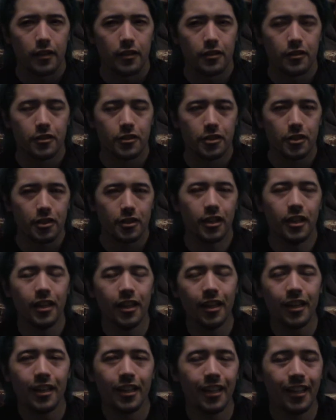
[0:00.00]
So,
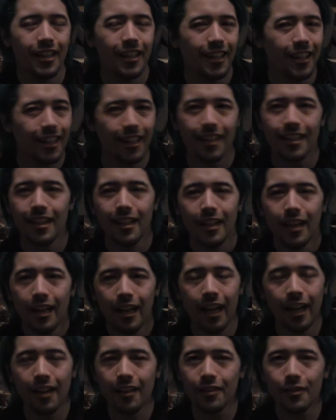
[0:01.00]

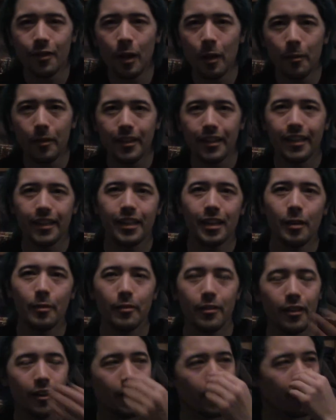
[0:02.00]
I mean,
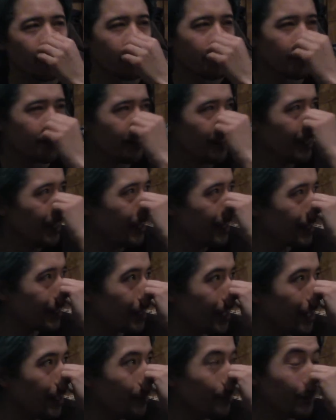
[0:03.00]
come
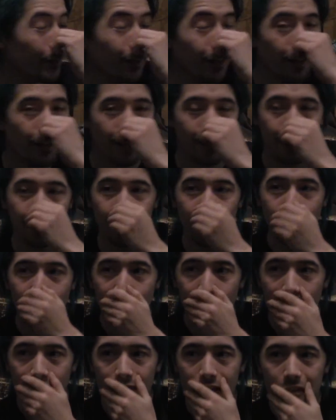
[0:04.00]
on.
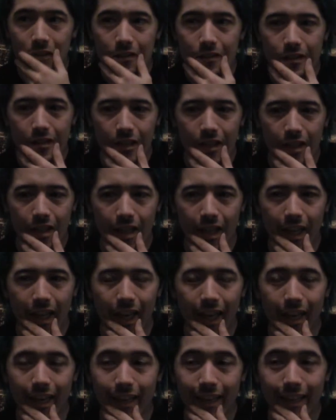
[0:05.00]
It's like, I
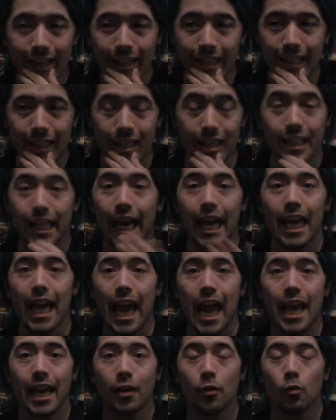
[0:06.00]
hate
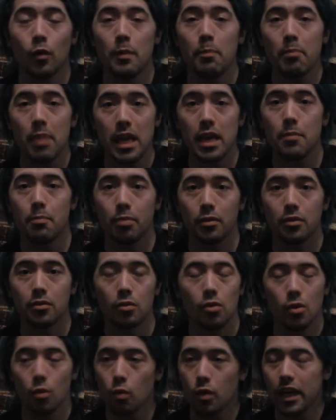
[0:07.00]
it when
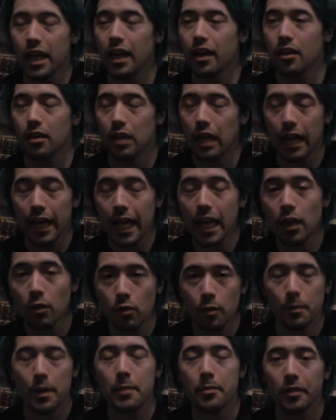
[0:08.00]
people, I hate it
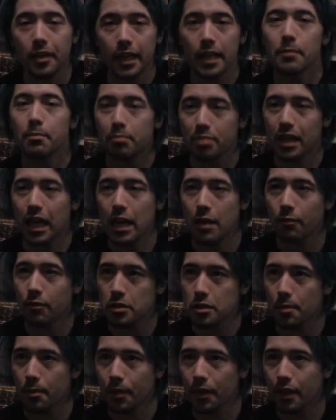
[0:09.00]
when people get blamed for
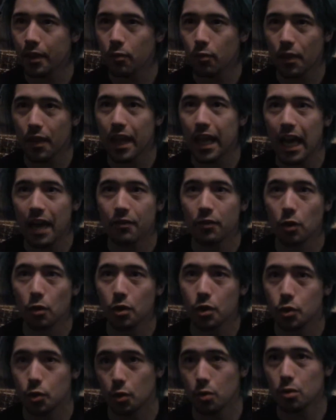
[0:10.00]
something when they have no
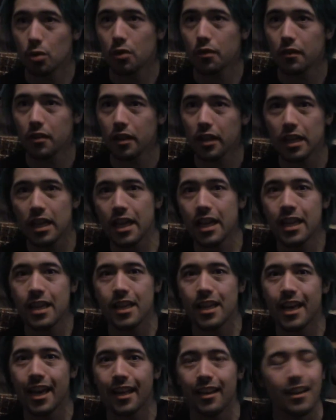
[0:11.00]
control over it,
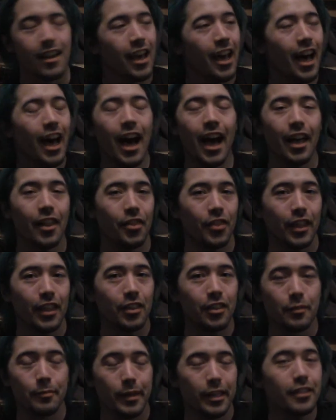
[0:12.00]
and yet, I
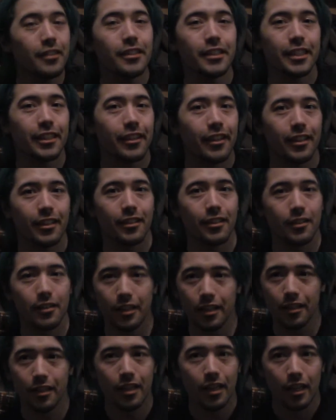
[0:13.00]
think
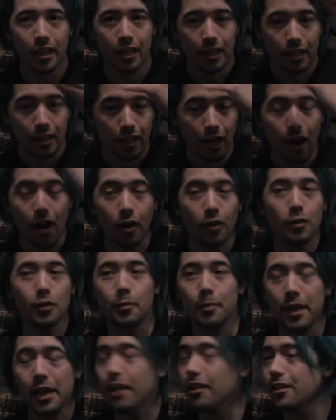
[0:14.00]
the
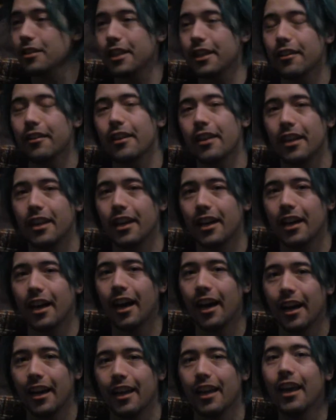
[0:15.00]
Hulk military
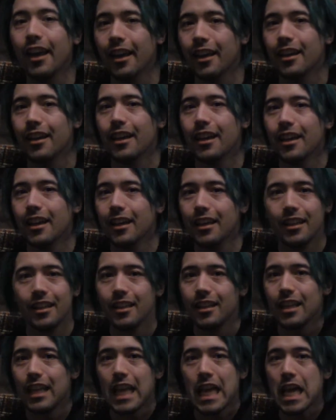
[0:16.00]
guy
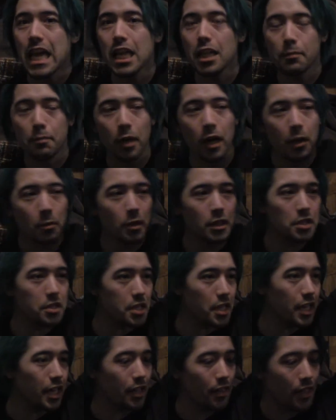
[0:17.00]
is pretty much
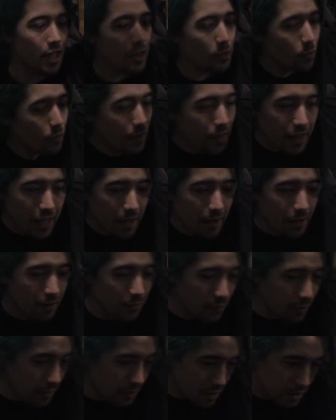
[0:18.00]
saying that
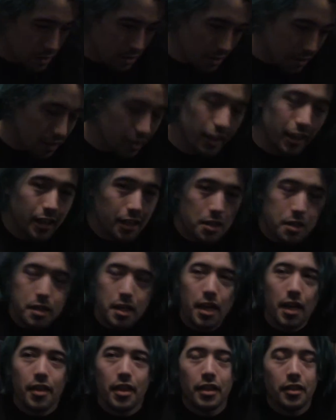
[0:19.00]
is
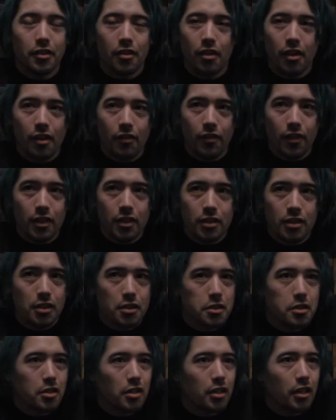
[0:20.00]
saying that to the
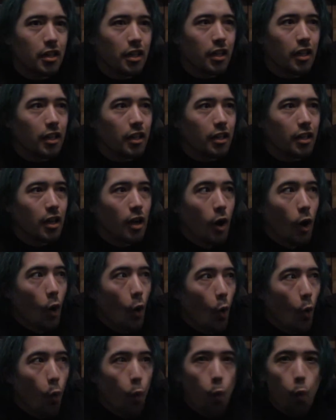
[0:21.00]
Avengers, so, like,
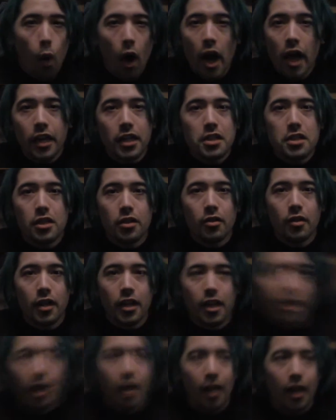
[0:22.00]
what is
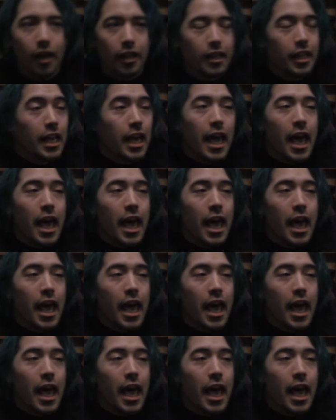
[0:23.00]
going on?